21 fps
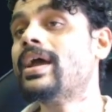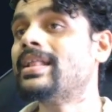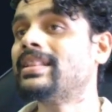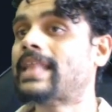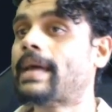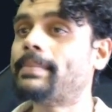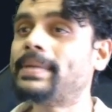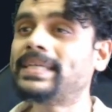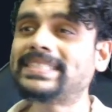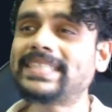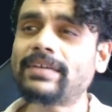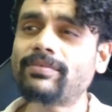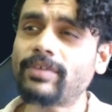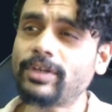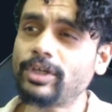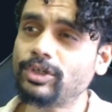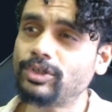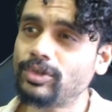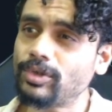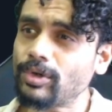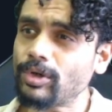That being said, when
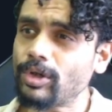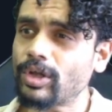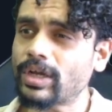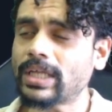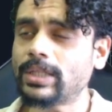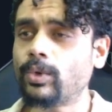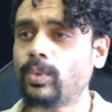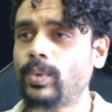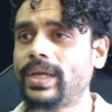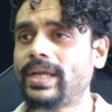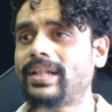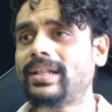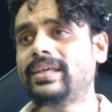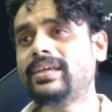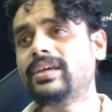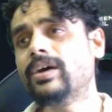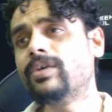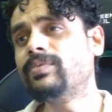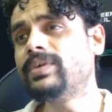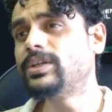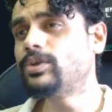you do look at the weekly
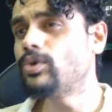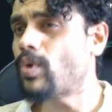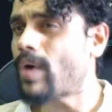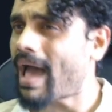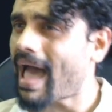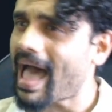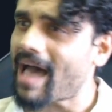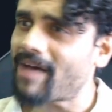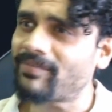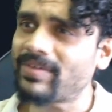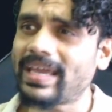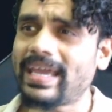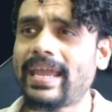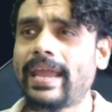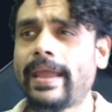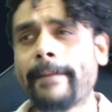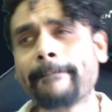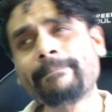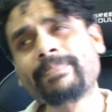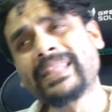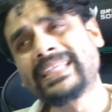here, we do have a
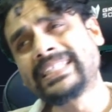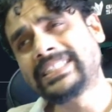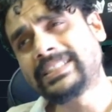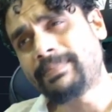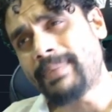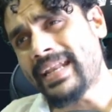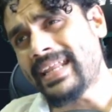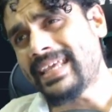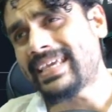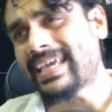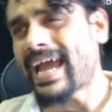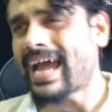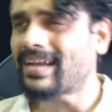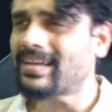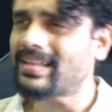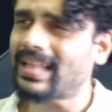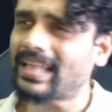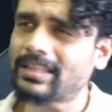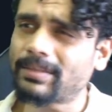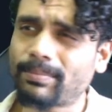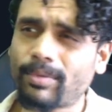spinning
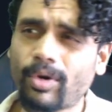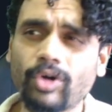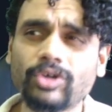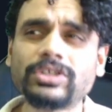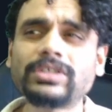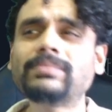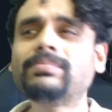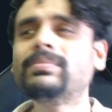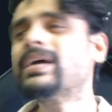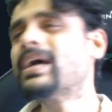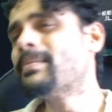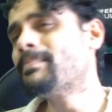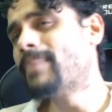candle at the bottom,